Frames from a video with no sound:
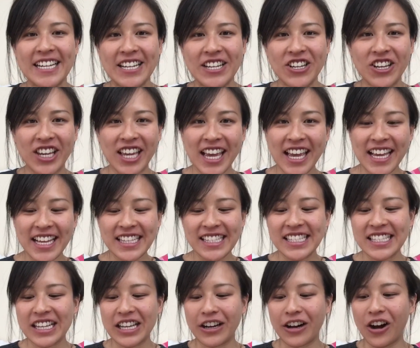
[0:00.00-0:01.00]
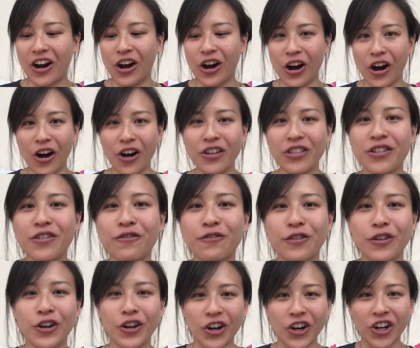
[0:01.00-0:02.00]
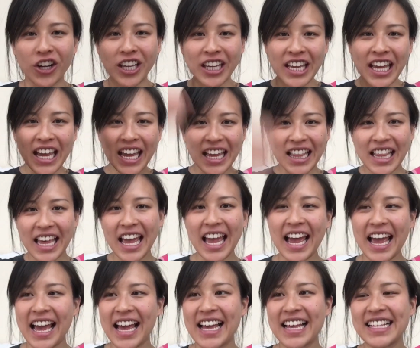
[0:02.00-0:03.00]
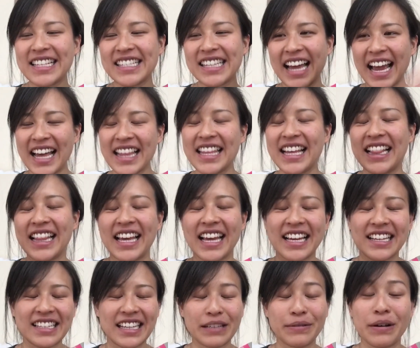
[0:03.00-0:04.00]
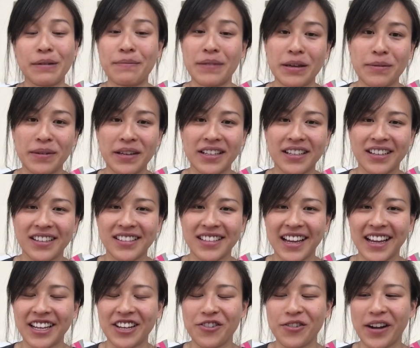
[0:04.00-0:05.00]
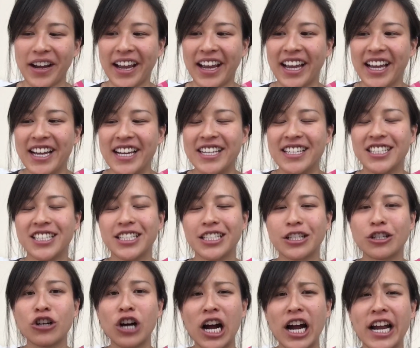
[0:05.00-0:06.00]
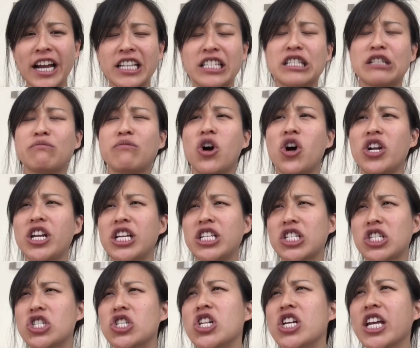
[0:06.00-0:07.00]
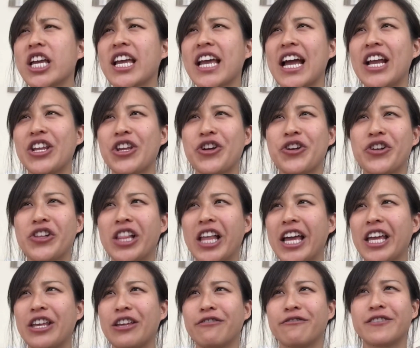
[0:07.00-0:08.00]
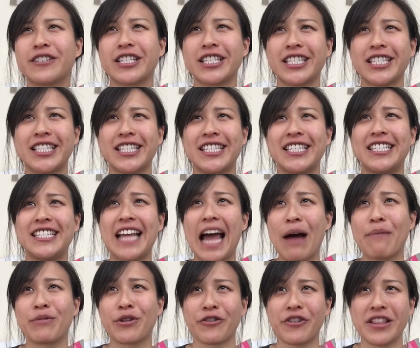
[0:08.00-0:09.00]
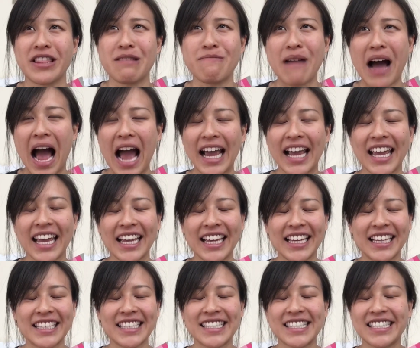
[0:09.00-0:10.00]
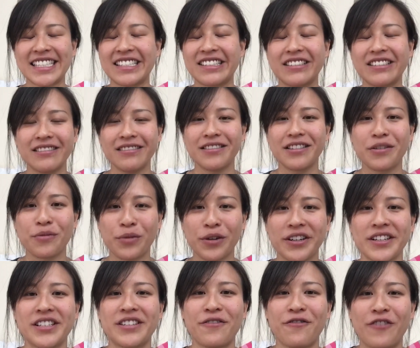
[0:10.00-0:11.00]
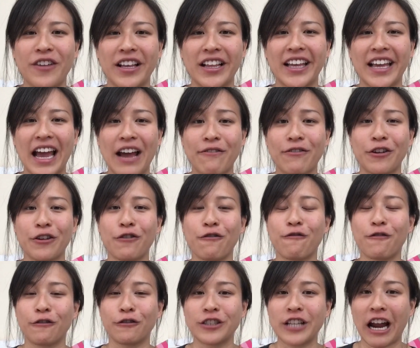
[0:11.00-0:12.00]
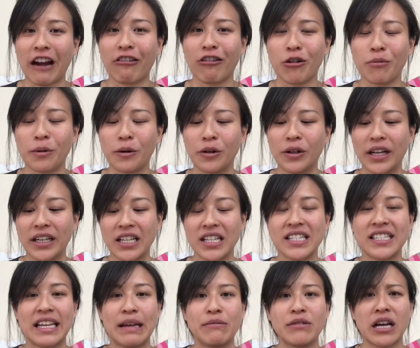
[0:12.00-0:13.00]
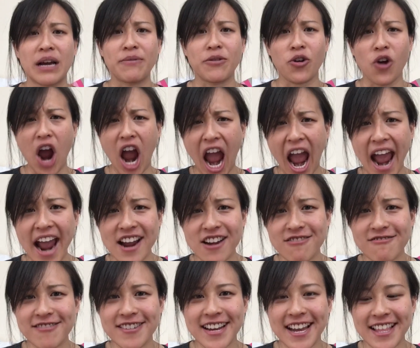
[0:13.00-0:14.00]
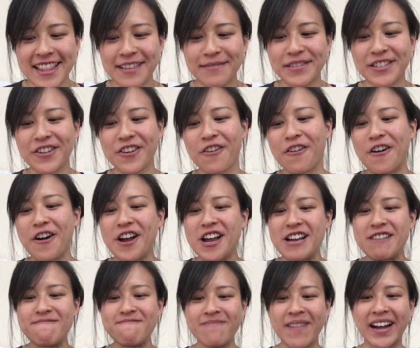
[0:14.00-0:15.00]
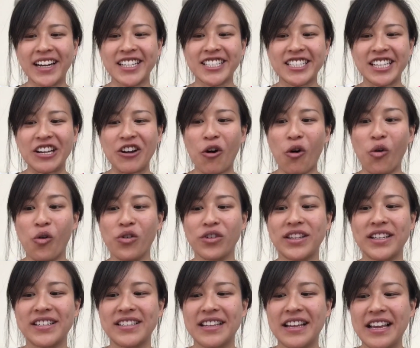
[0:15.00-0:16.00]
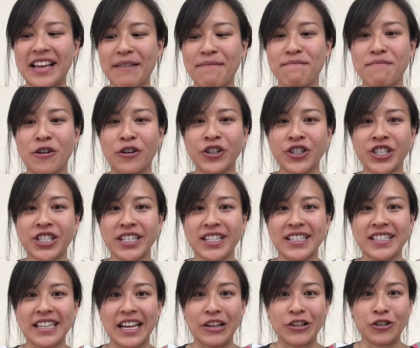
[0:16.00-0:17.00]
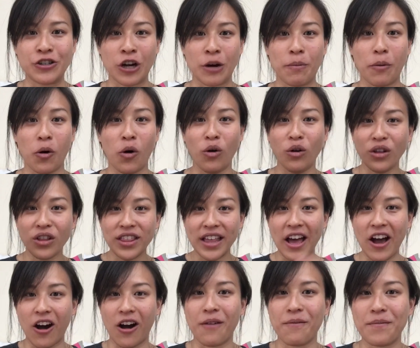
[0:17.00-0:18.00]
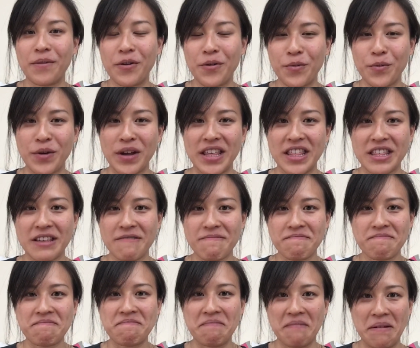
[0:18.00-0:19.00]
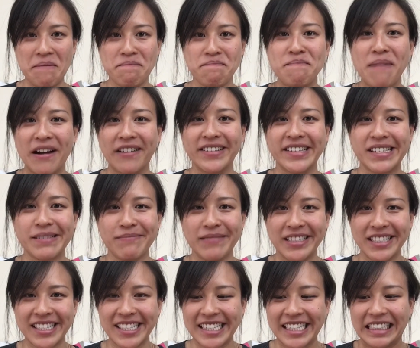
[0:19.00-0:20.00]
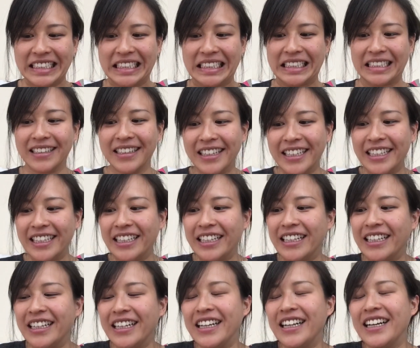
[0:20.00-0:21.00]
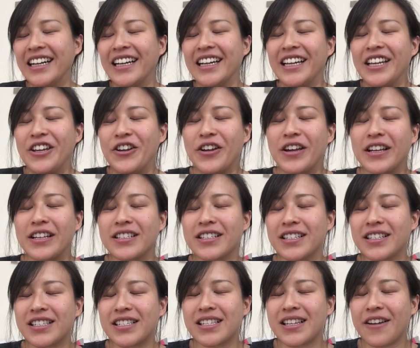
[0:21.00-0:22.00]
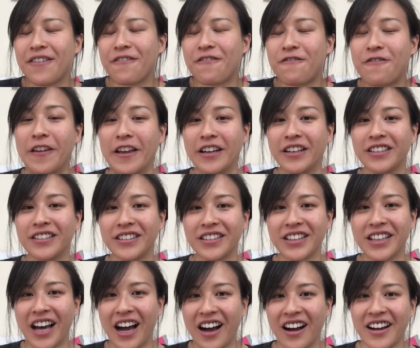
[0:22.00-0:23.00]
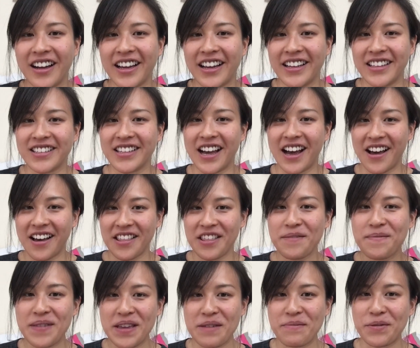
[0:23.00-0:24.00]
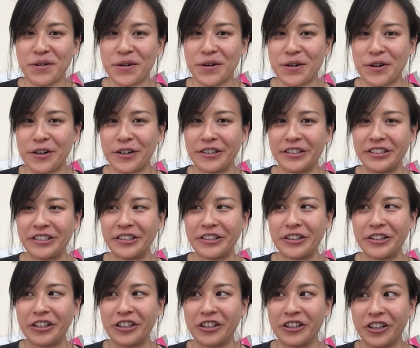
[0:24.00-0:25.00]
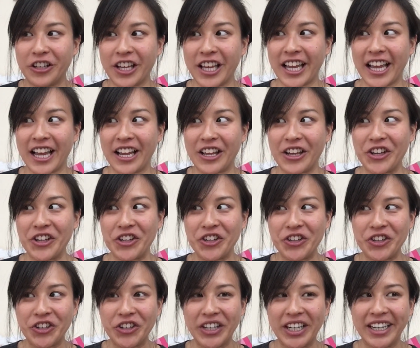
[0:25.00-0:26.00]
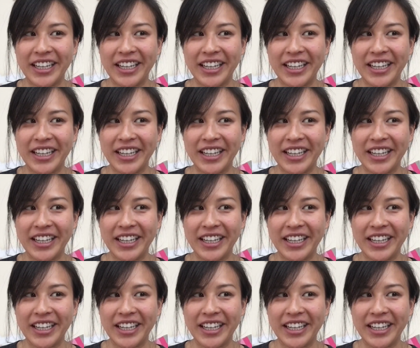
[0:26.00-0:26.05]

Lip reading: your kids on the floor kicking their hands and their legs. That's what BB does anyway. She's crying, she's moaning, she's looking at you like you've just stabbed her in the back. It's the worst feeling ever. You feel terrible, and at the same time you're angry at them, so you're managing all these emotions and top all that up with embarrassment. You can just feel the eyes of other people looking at you,